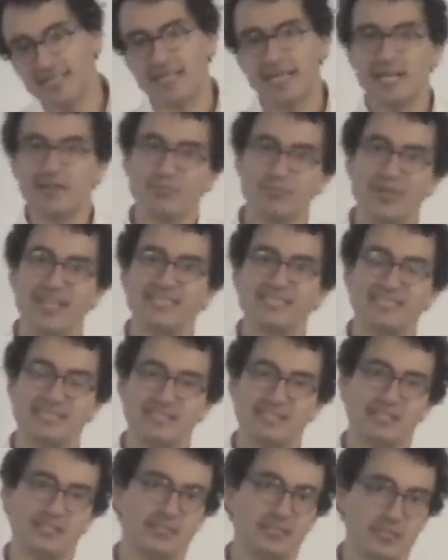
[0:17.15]
kind of breaks
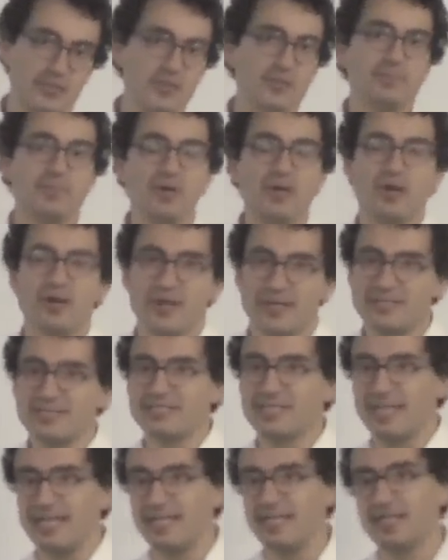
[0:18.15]
into two parts,
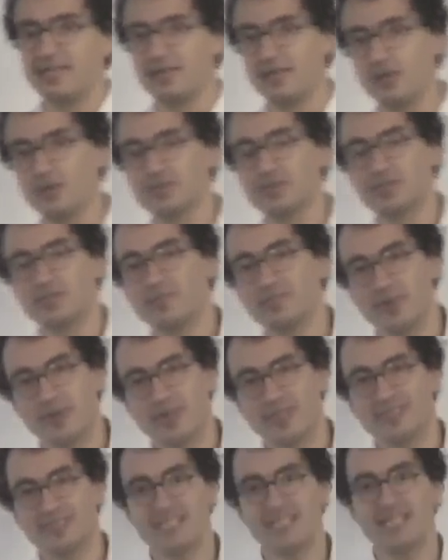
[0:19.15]
and those two
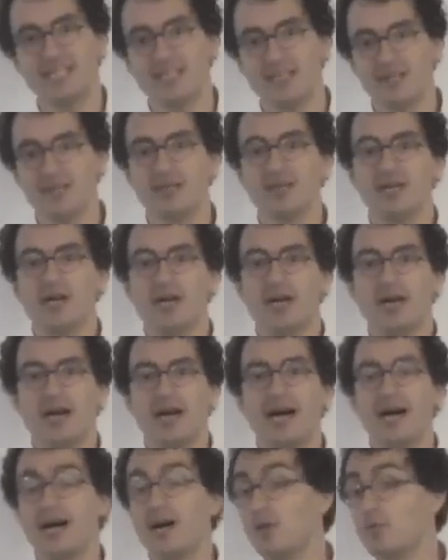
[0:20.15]
parts here
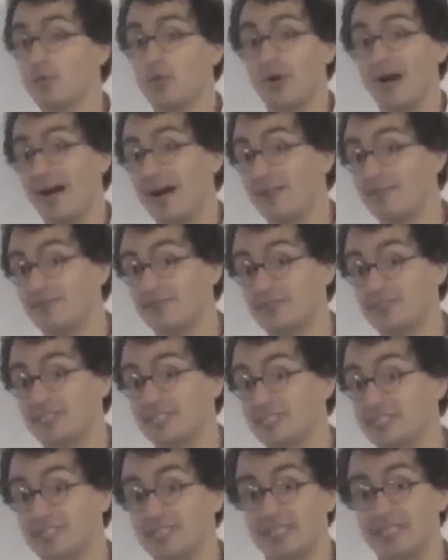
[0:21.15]
uh, we'll have
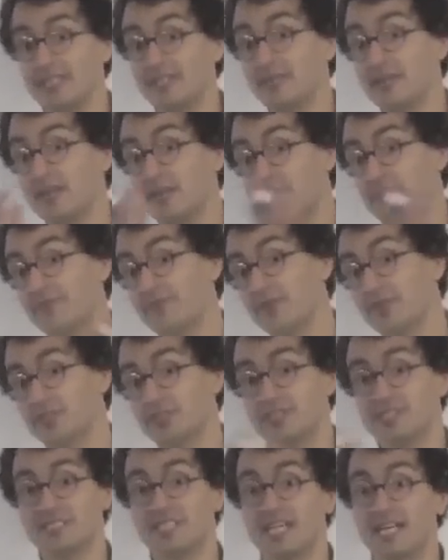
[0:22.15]
just in the first
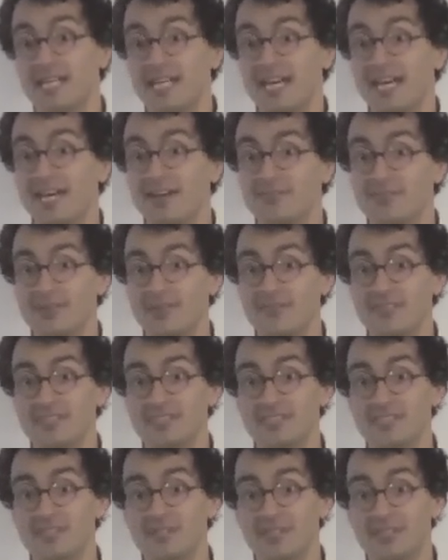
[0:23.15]
and second half of
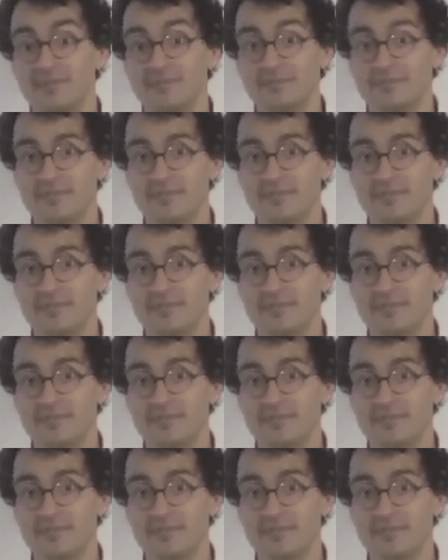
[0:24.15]
this unit.